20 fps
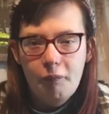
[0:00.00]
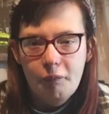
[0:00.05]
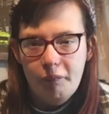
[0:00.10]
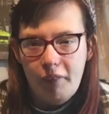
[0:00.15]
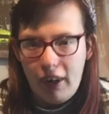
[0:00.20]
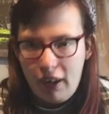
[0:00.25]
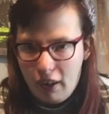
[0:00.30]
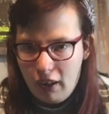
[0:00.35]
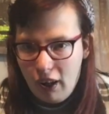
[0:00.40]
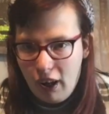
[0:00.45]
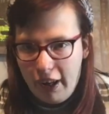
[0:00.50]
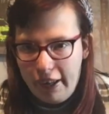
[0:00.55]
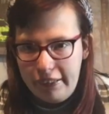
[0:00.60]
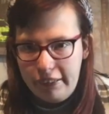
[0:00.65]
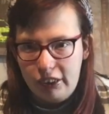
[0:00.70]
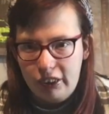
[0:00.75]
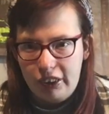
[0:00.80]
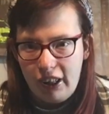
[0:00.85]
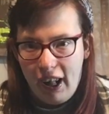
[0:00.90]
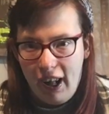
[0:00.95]
But I
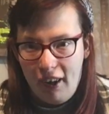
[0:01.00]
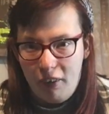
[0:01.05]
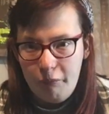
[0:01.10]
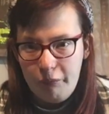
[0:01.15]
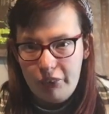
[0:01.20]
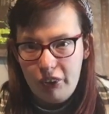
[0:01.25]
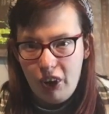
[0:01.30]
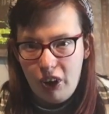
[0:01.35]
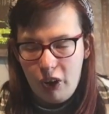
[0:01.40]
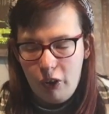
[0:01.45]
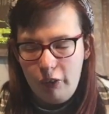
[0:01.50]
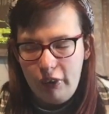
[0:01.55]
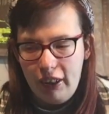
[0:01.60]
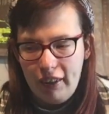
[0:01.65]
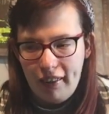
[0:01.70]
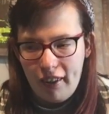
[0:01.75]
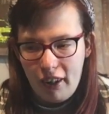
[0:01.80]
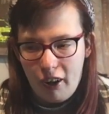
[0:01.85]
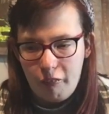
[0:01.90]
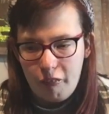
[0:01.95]
just absolutely
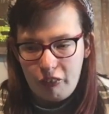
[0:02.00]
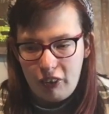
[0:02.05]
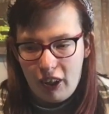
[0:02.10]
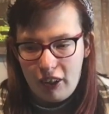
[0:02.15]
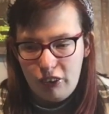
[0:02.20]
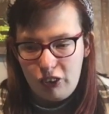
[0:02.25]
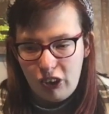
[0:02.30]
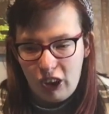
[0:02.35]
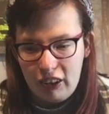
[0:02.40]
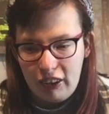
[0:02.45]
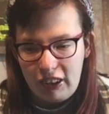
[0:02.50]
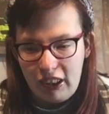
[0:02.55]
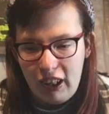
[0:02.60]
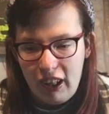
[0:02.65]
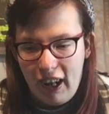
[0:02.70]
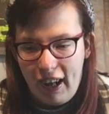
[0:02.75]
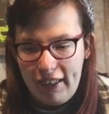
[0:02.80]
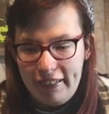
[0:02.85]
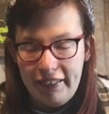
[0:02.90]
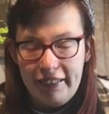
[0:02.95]
love that
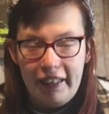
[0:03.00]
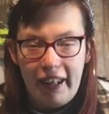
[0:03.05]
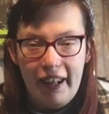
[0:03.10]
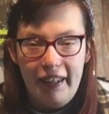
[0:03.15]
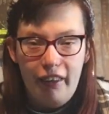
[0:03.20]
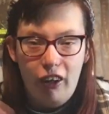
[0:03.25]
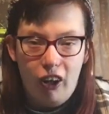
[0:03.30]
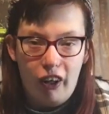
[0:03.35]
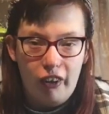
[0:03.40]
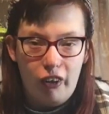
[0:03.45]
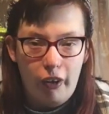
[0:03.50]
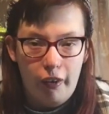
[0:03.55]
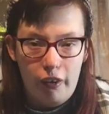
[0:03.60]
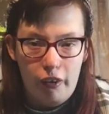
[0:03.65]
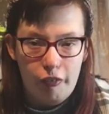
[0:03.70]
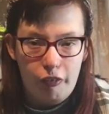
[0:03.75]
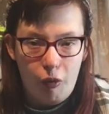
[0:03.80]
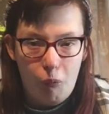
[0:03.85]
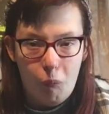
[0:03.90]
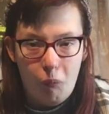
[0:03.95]
jacket, and again, I got
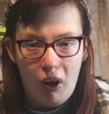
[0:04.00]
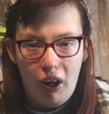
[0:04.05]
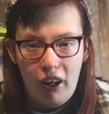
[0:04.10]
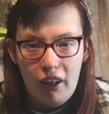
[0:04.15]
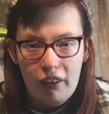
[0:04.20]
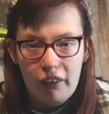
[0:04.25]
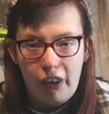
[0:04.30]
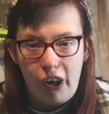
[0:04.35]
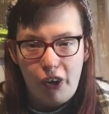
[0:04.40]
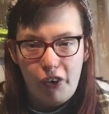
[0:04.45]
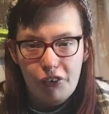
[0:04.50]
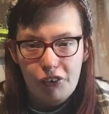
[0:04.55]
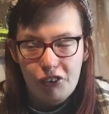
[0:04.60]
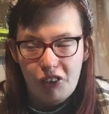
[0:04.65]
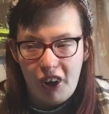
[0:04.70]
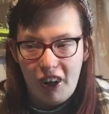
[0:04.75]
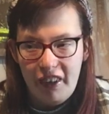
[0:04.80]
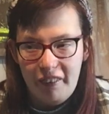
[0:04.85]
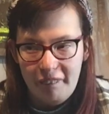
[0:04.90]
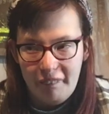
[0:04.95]
it from work,
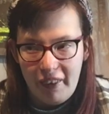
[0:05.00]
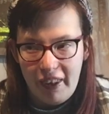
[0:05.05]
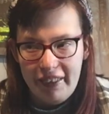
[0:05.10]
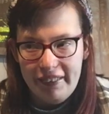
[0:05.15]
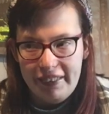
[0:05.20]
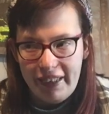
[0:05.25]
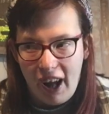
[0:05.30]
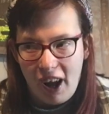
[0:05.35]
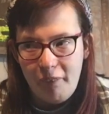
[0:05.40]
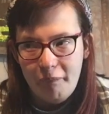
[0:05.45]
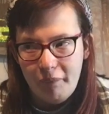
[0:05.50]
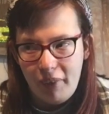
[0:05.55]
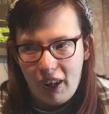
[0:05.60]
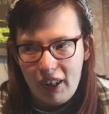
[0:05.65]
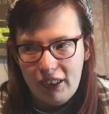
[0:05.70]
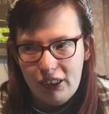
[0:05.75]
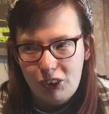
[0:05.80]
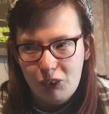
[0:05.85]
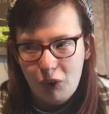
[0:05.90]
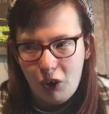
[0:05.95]
so it weren't that
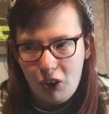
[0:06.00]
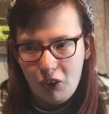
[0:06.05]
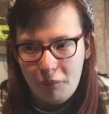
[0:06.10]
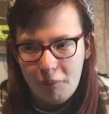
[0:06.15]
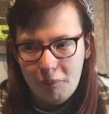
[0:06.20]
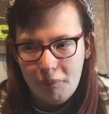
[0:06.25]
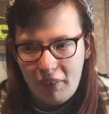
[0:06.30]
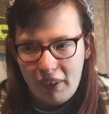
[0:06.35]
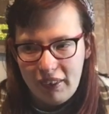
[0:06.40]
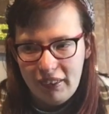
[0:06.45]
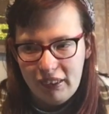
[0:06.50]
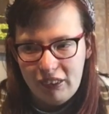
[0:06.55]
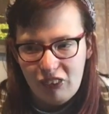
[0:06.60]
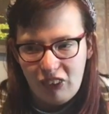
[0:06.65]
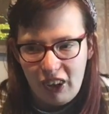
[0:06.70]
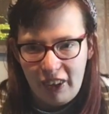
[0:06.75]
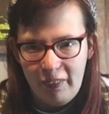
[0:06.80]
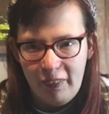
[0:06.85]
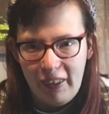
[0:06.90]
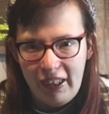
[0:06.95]
much of my,
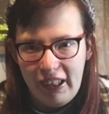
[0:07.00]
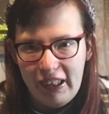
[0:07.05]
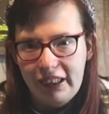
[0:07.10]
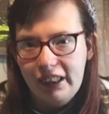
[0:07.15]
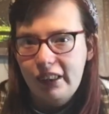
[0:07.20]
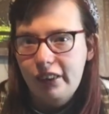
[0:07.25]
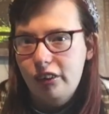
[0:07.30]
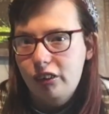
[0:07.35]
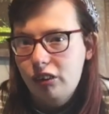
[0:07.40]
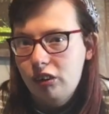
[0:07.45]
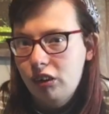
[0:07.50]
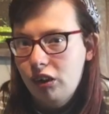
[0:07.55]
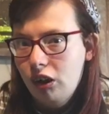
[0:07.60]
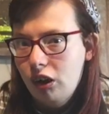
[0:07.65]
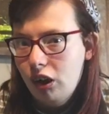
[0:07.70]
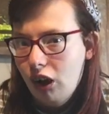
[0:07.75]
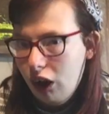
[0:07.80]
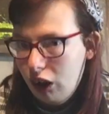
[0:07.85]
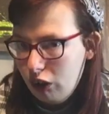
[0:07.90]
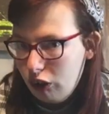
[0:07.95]
so it didn't
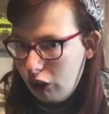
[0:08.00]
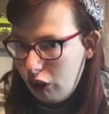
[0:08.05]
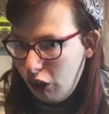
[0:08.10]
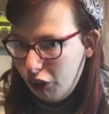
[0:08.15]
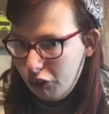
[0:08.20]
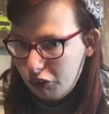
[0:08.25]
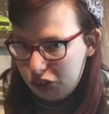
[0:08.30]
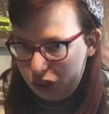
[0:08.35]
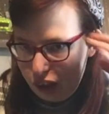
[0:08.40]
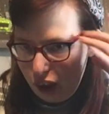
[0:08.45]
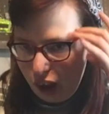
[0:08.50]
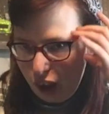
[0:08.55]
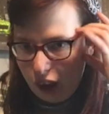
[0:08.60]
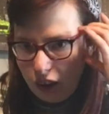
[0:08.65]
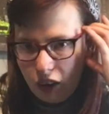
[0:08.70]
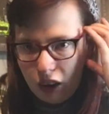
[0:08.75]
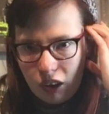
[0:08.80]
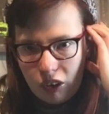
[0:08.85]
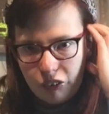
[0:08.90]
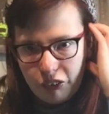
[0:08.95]
cost a
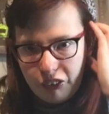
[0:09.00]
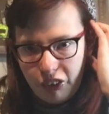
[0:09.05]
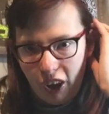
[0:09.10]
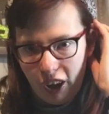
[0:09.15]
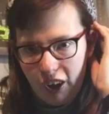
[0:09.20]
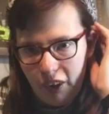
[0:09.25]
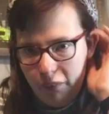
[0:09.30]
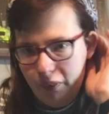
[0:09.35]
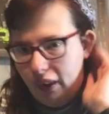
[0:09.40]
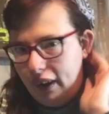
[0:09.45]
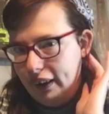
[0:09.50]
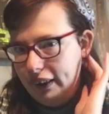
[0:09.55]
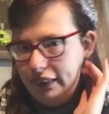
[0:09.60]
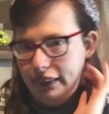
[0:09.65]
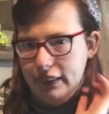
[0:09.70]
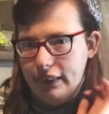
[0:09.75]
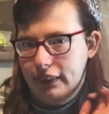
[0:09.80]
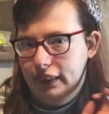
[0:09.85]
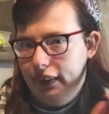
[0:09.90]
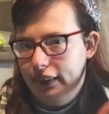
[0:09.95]
lot, so,
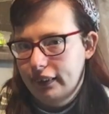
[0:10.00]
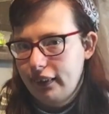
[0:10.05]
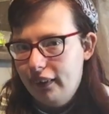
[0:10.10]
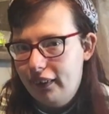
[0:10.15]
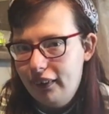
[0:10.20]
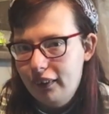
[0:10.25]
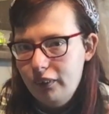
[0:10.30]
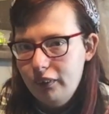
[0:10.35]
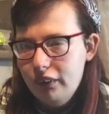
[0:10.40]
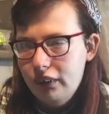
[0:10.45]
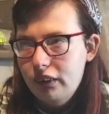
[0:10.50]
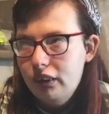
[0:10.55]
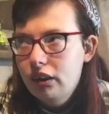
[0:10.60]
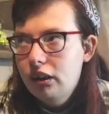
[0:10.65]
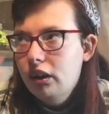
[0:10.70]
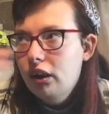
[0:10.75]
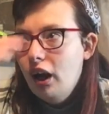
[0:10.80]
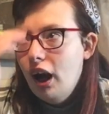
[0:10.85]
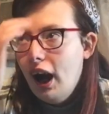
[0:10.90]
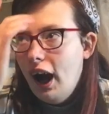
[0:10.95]
you know.
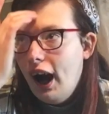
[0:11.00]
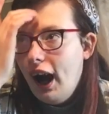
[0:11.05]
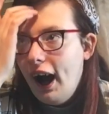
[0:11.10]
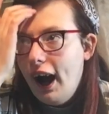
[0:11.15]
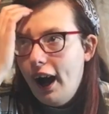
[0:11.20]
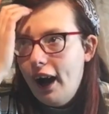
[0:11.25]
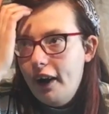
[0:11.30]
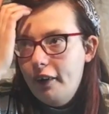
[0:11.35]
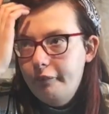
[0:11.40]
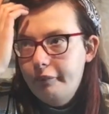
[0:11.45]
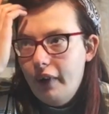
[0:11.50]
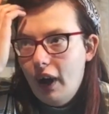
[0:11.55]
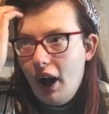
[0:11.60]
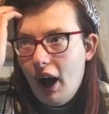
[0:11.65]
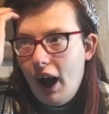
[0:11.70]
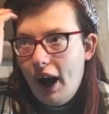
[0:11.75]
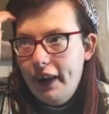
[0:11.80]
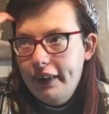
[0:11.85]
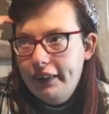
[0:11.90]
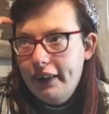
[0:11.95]

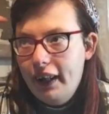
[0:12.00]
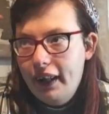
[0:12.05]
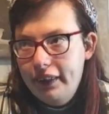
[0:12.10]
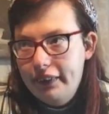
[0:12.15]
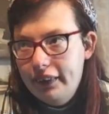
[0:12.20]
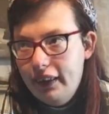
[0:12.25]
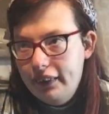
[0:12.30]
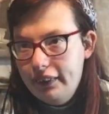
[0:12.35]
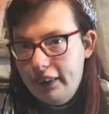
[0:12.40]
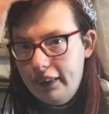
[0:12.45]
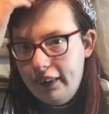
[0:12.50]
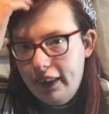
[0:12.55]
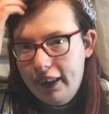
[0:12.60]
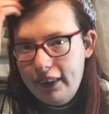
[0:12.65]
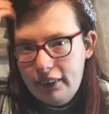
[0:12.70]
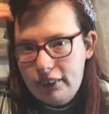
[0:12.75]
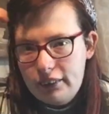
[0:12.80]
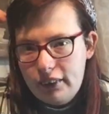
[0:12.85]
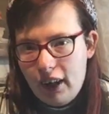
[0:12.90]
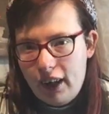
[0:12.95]
And then the
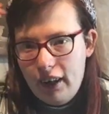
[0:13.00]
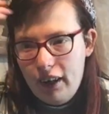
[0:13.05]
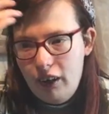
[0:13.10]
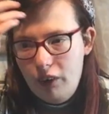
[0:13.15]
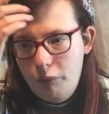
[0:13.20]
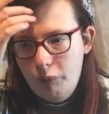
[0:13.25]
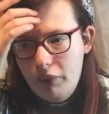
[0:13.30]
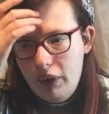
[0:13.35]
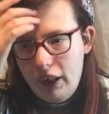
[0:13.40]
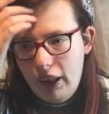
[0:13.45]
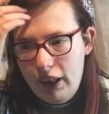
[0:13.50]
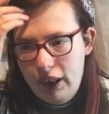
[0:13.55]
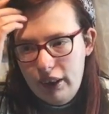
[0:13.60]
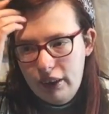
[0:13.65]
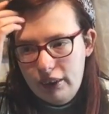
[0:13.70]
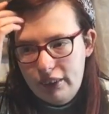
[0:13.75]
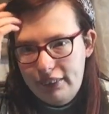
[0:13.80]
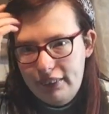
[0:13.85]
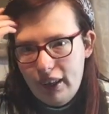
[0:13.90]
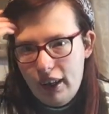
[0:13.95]
next item
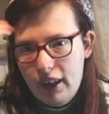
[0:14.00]
is